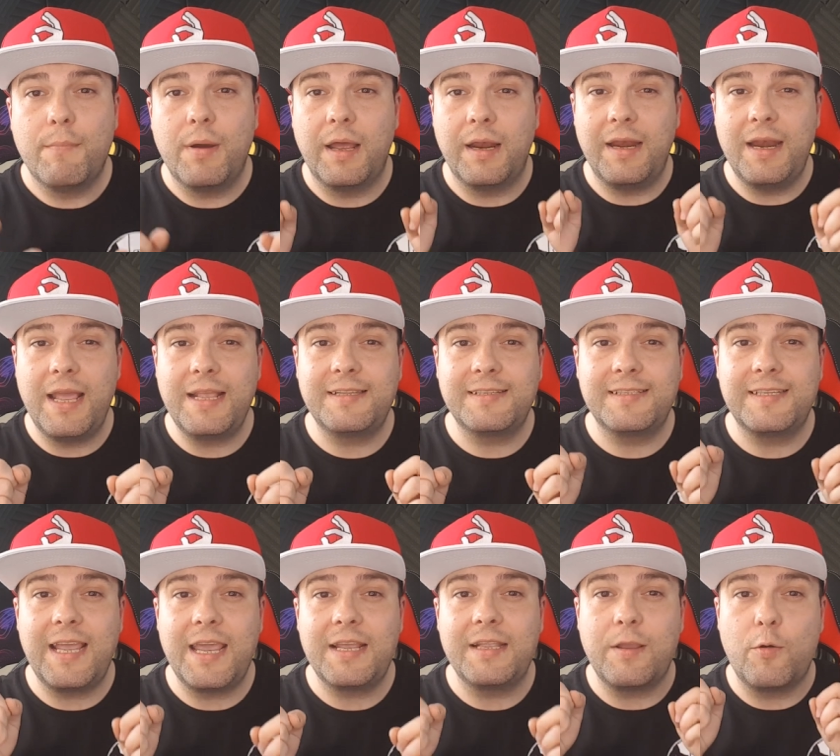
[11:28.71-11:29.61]
But let's
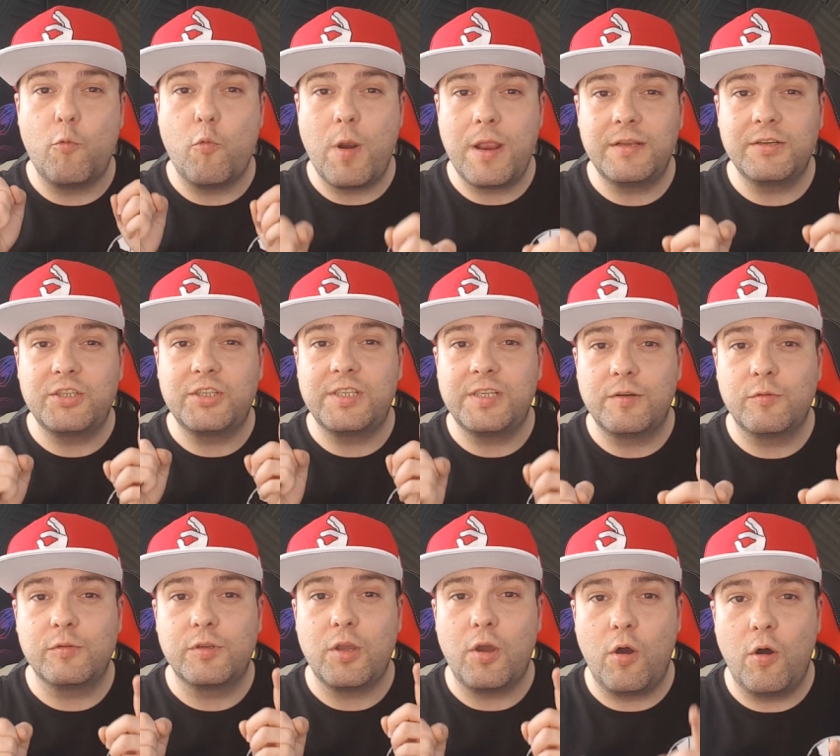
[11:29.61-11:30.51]
take the
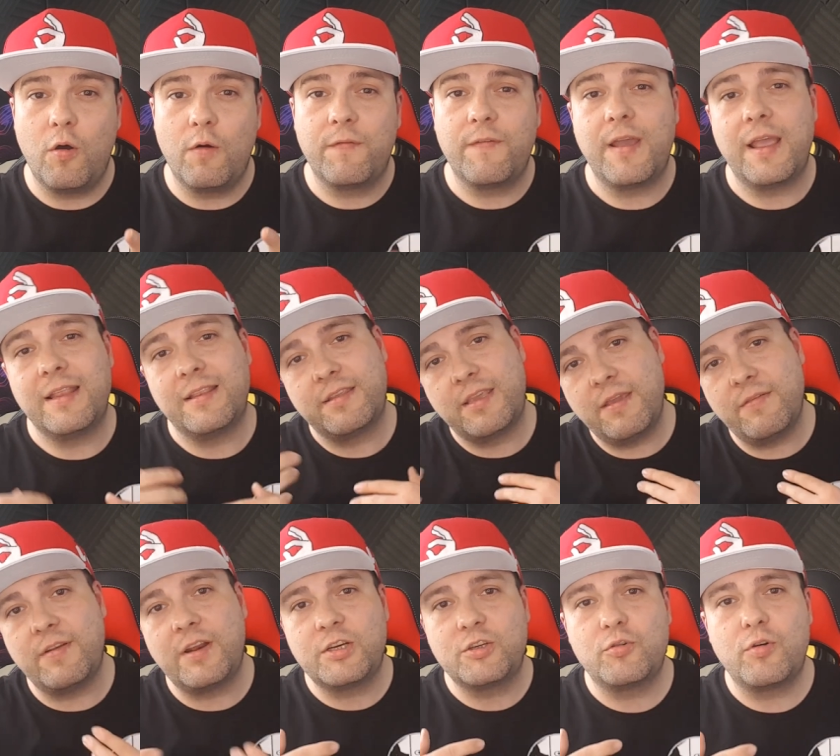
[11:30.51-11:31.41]
windshield off and
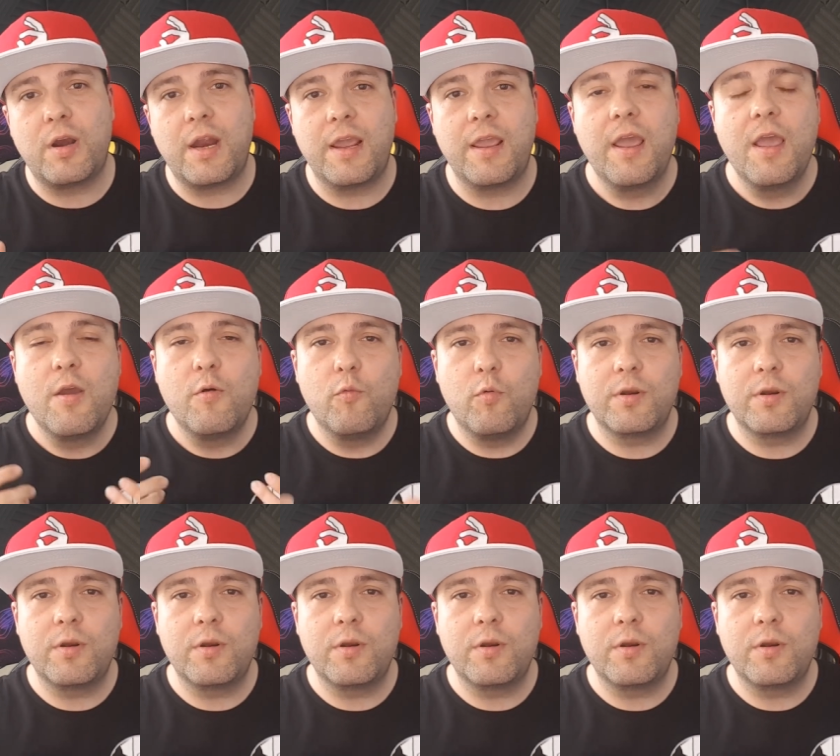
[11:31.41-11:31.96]
give it a try.